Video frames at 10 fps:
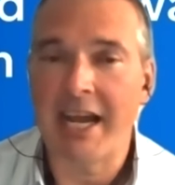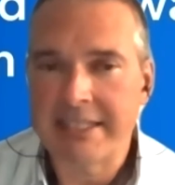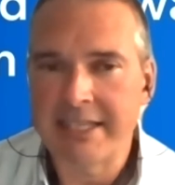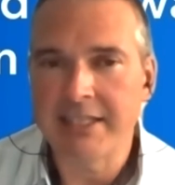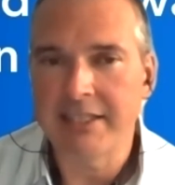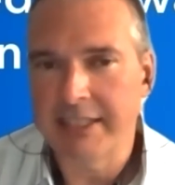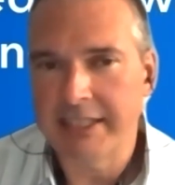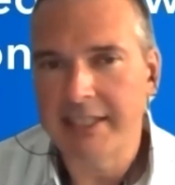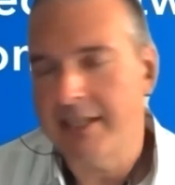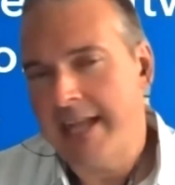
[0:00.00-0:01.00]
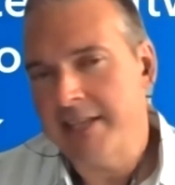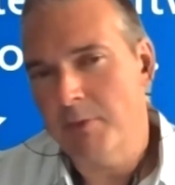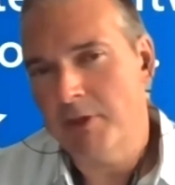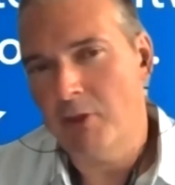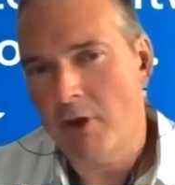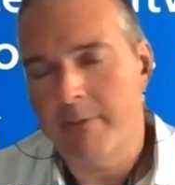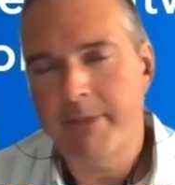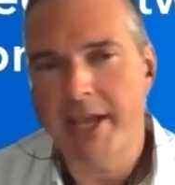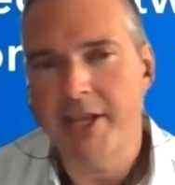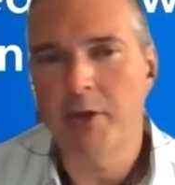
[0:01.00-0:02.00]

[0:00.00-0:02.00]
Ideally, as with LawPay,